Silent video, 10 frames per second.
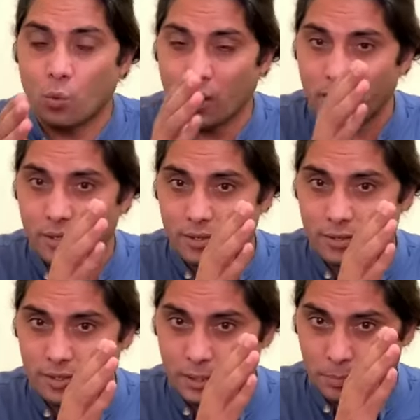
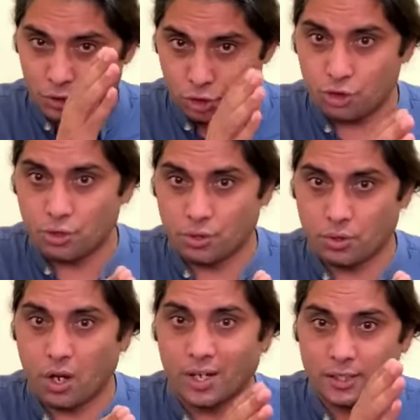when the
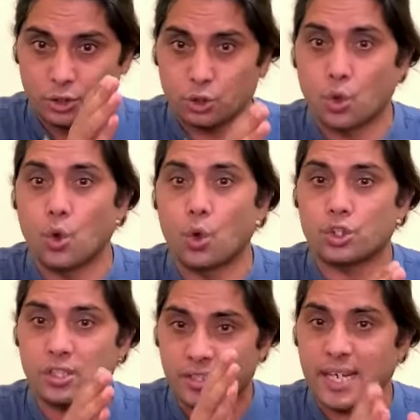messenger or the
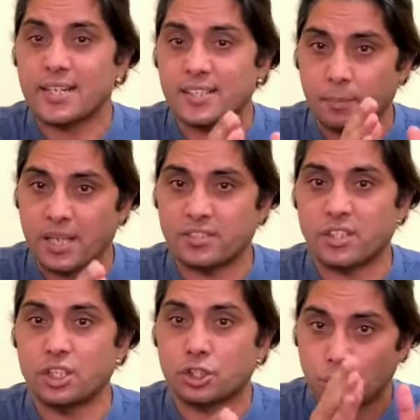source sends a
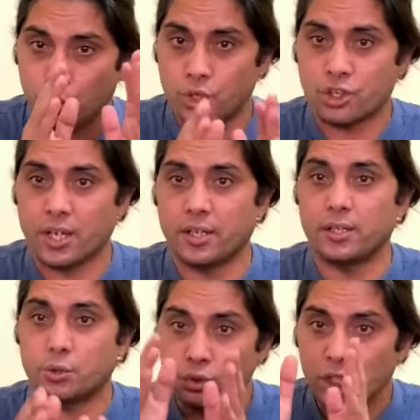message through a
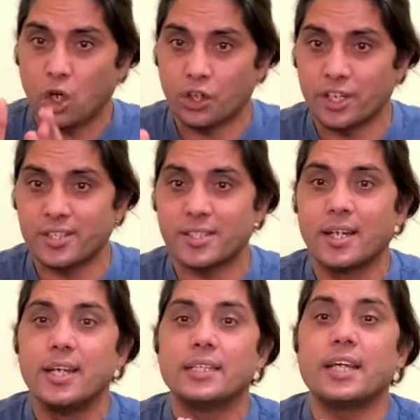channel to the
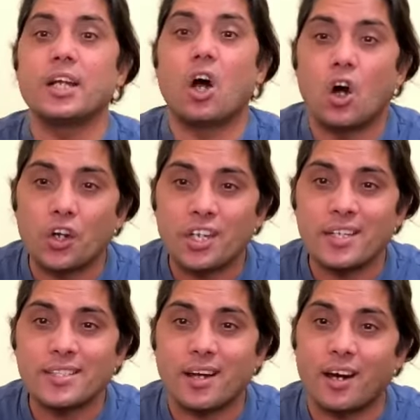audience, then
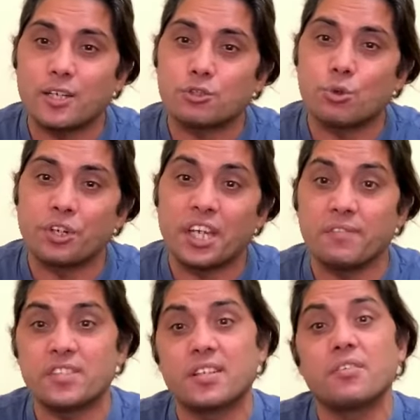audience also
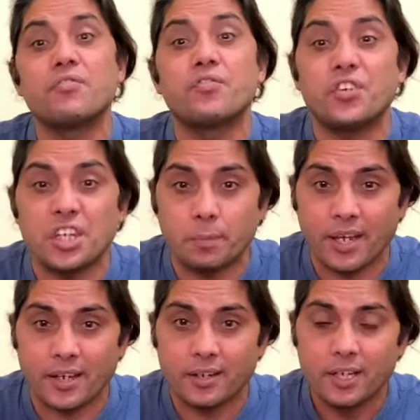gives
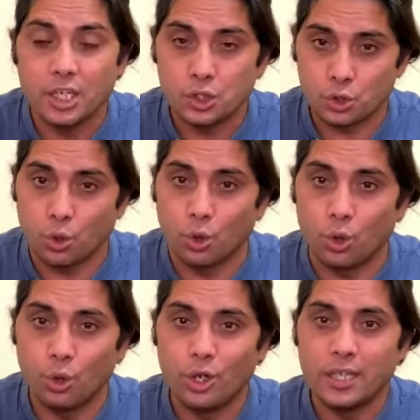feedback.
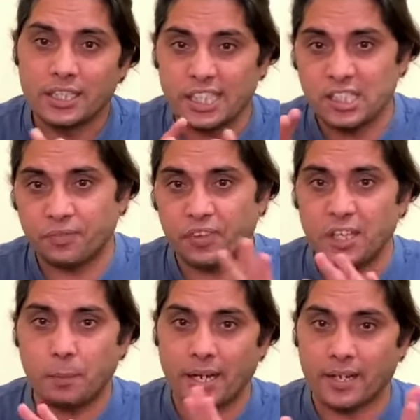So this
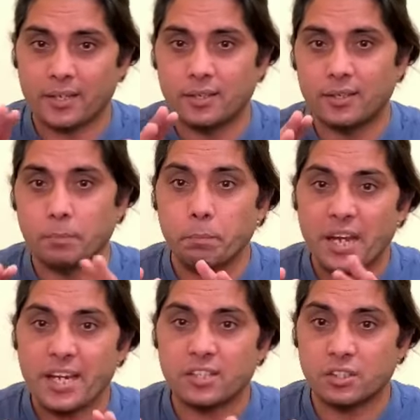feedback
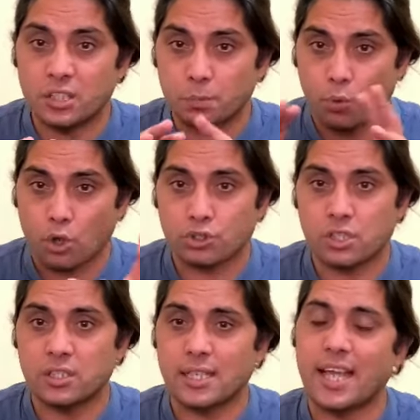makes this
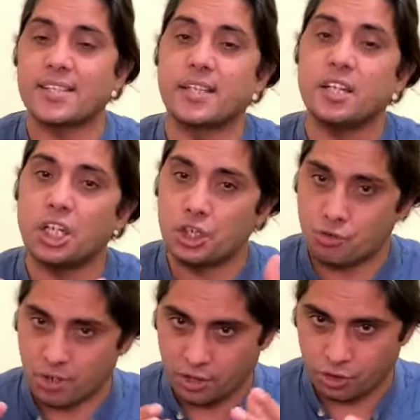process as an
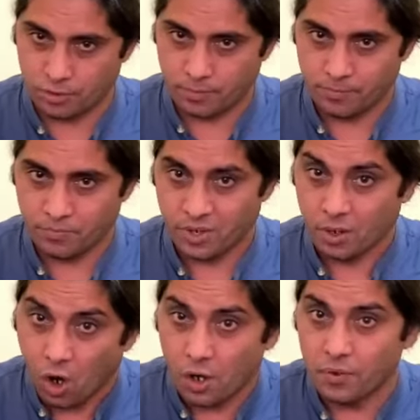interaction.
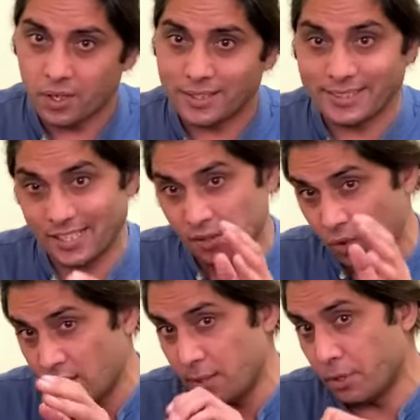However, there is
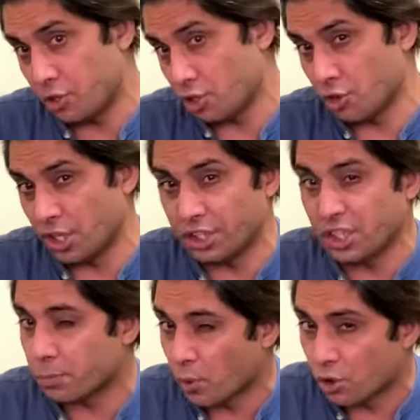one limitation in
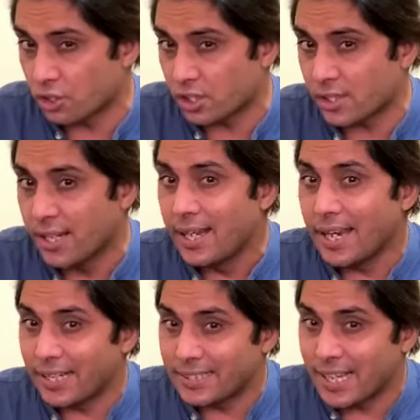this process,
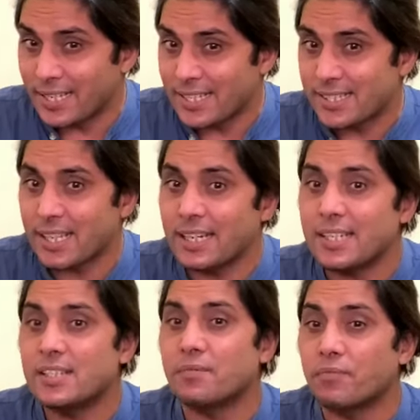and that is it
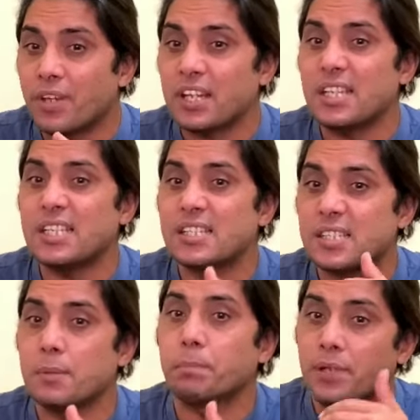is very
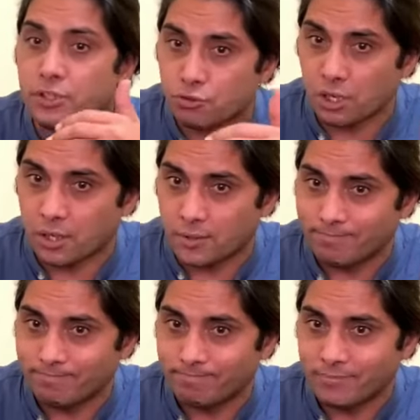simplistic
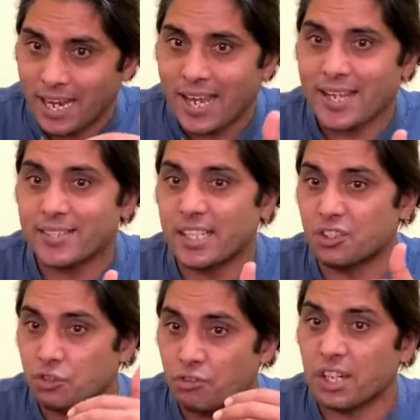as
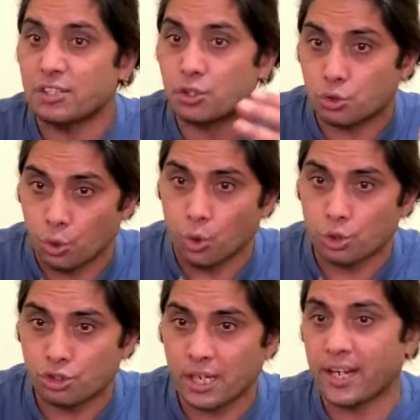it treats
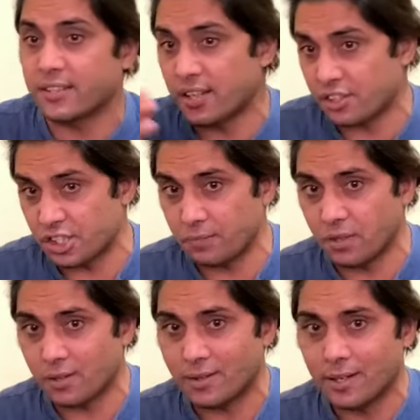source and the
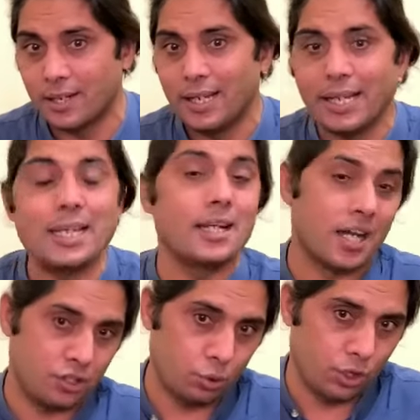receiver in
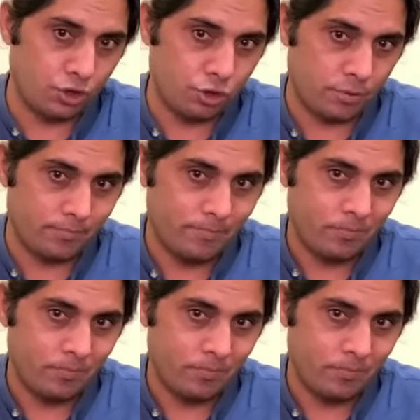isolation.